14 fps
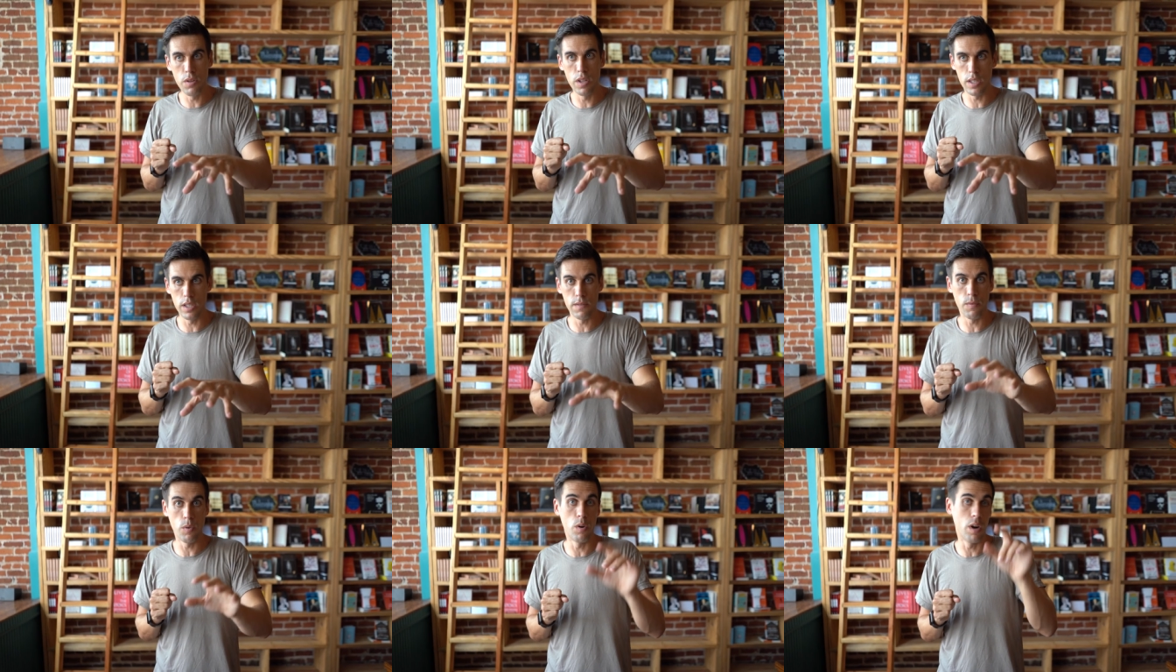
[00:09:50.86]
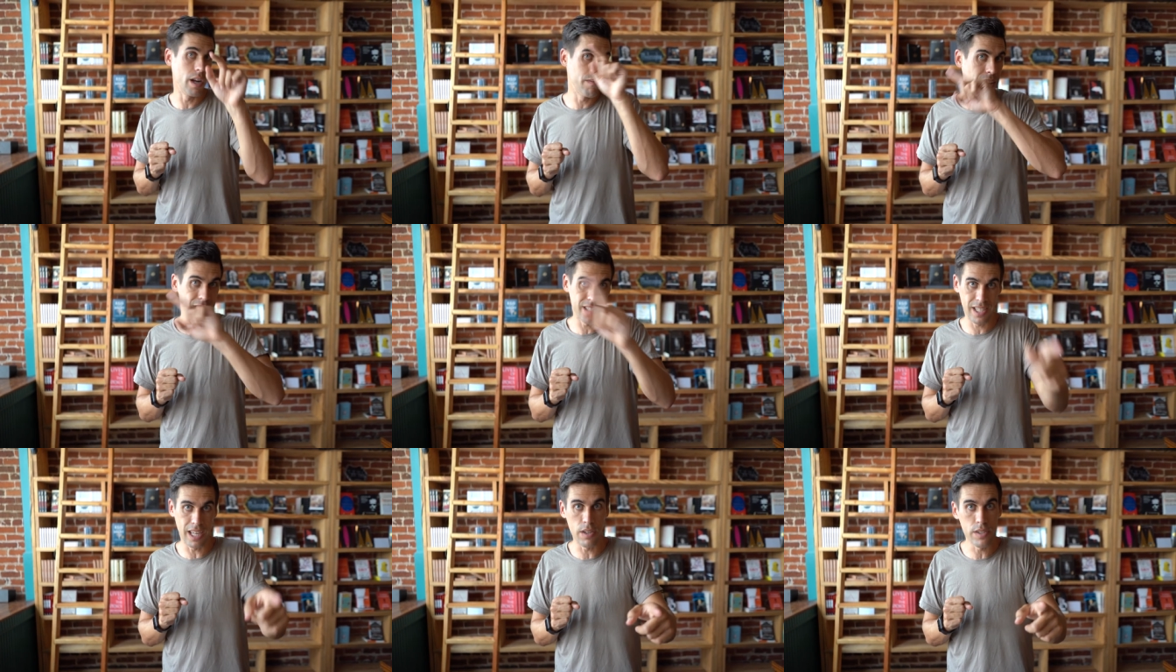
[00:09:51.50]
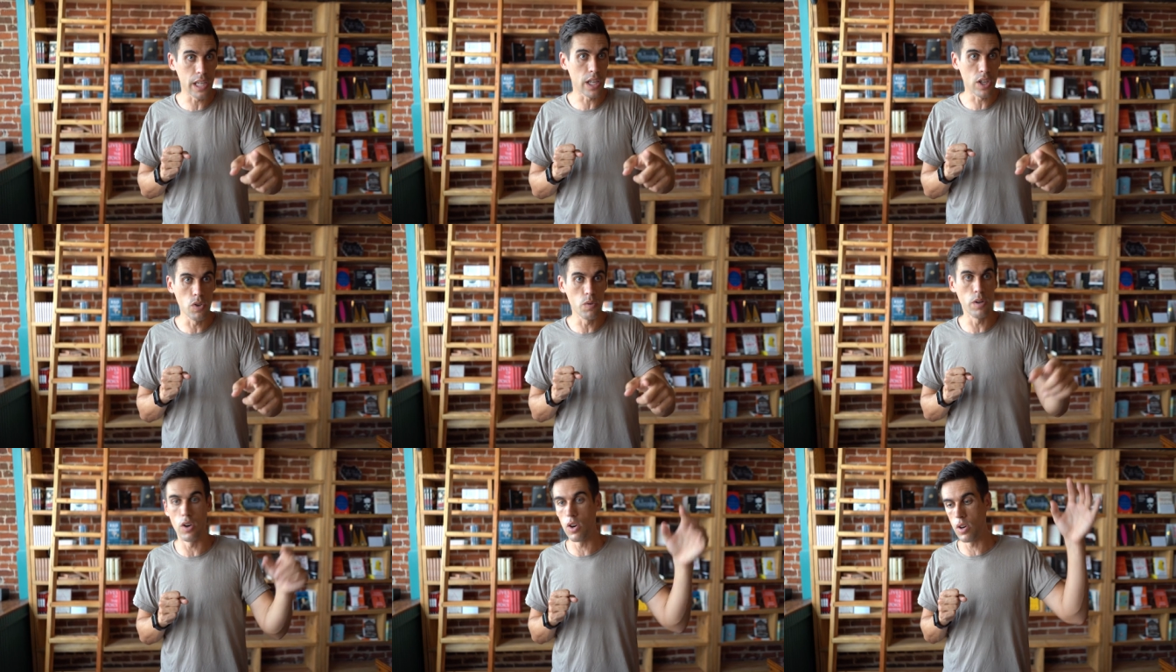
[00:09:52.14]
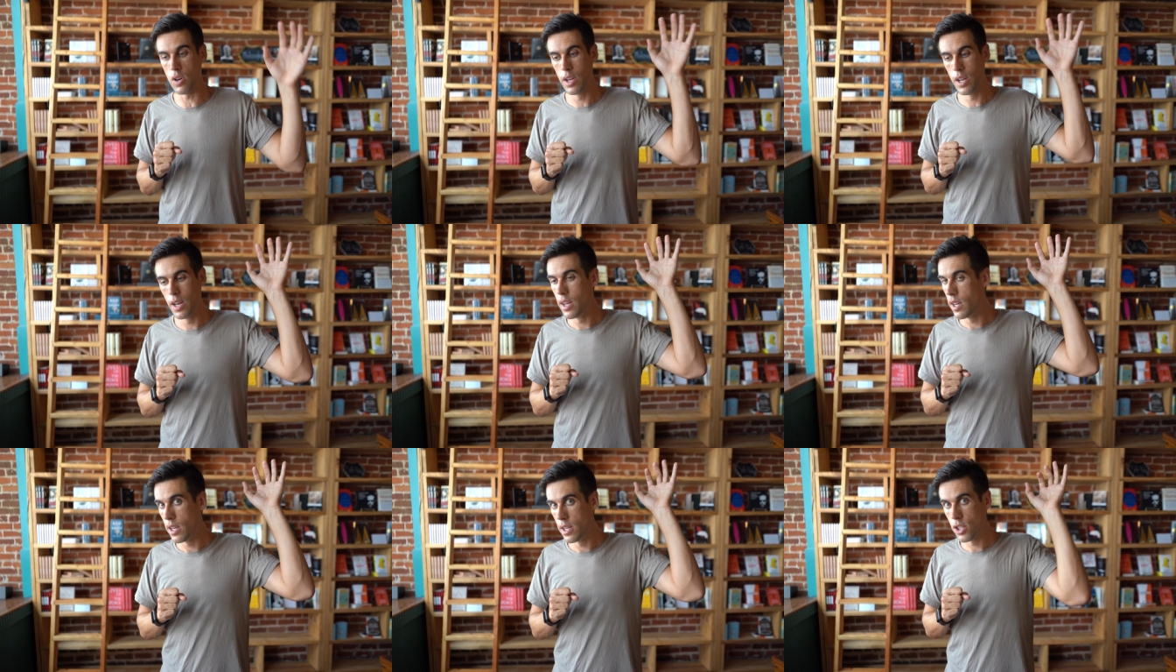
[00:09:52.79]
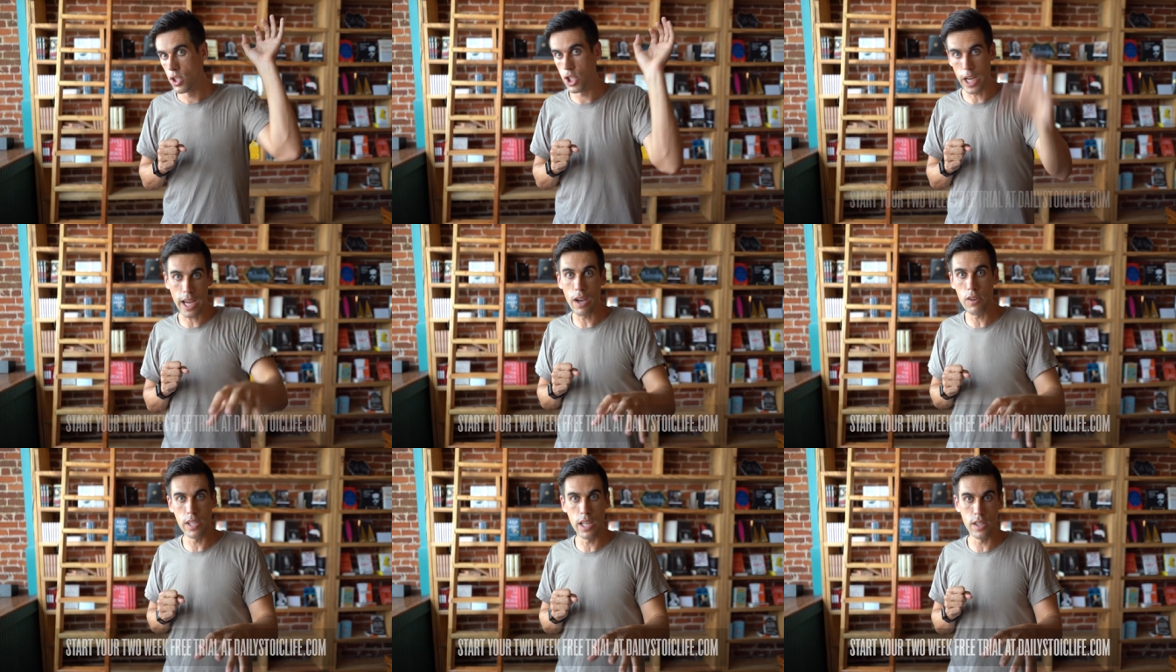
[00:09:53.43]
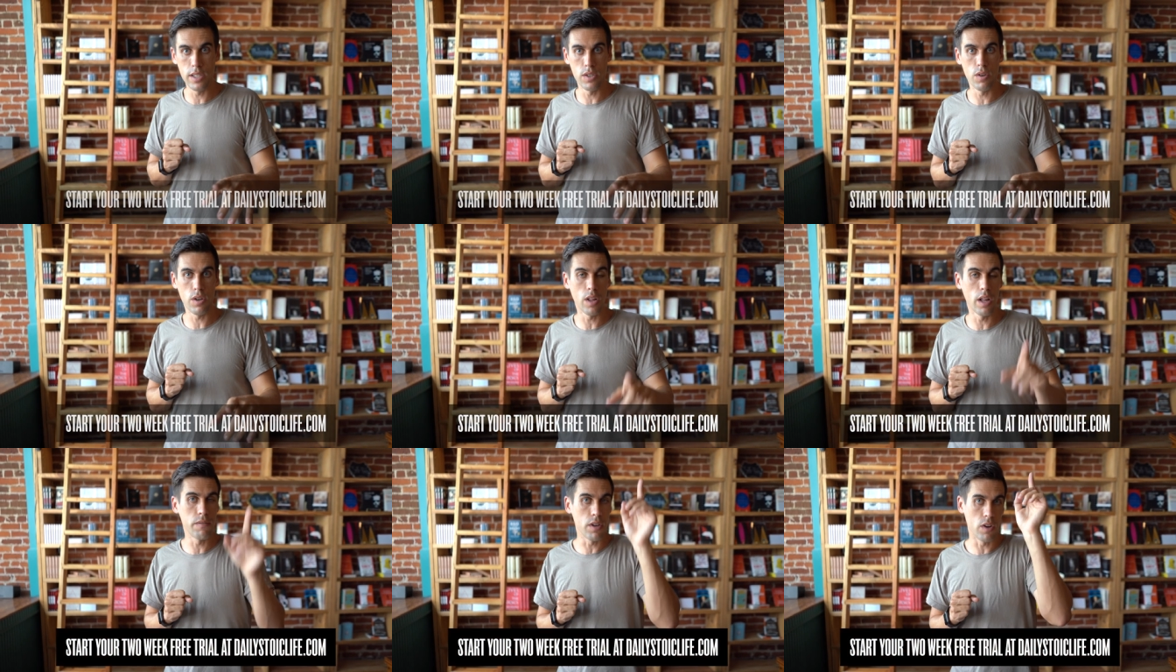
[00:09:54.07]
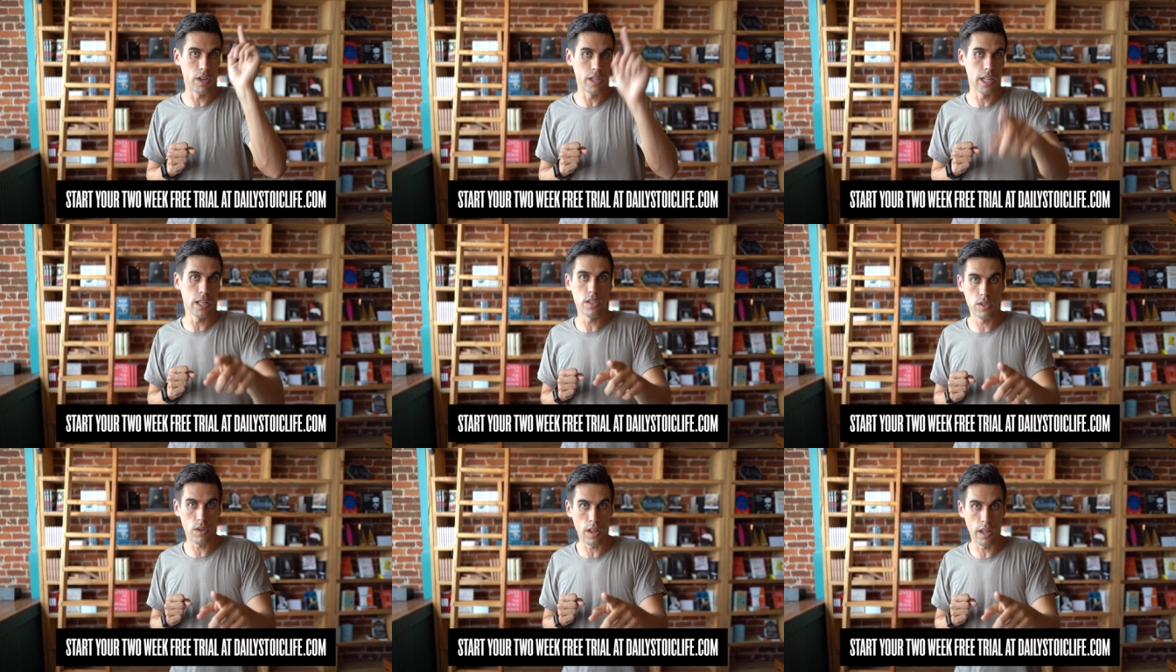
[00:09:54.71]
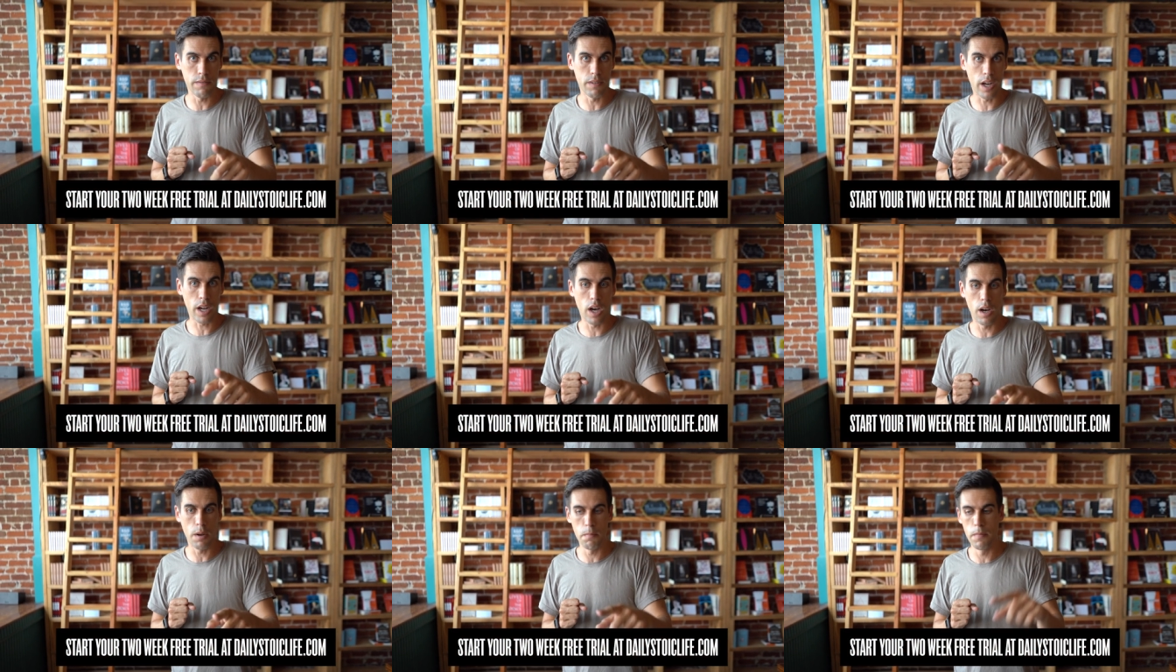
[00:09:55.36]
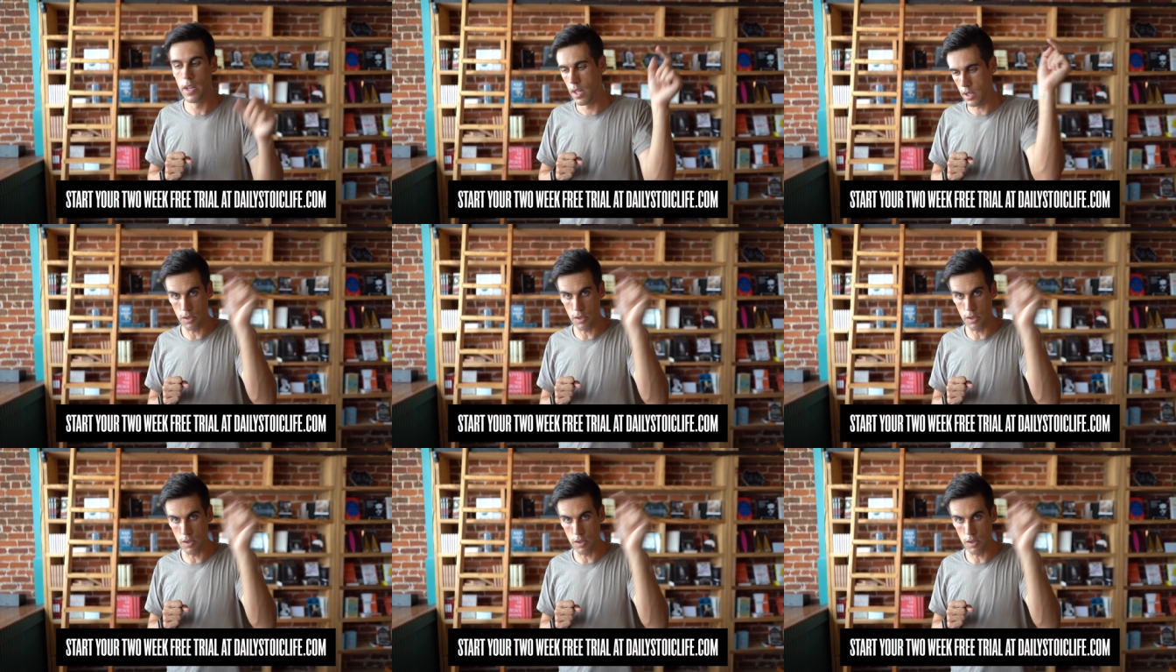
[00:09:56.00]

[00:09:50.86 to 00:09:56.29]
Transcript: this is for. If that sounds like you at all, check out Daily Stoic Life. You can go to dailystoiclife.com.